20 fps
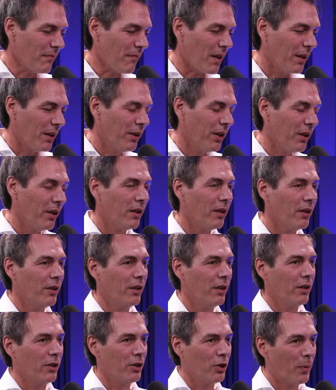
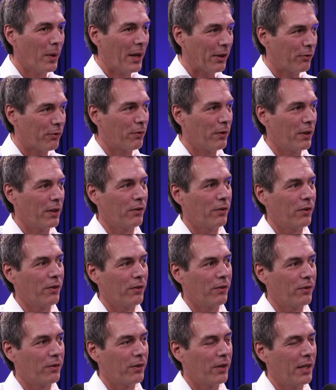The US, for
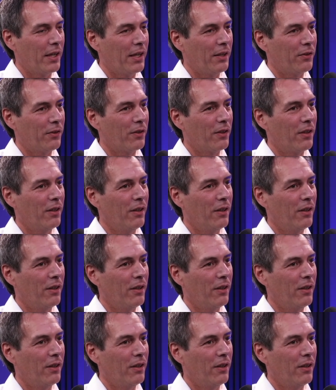instance, has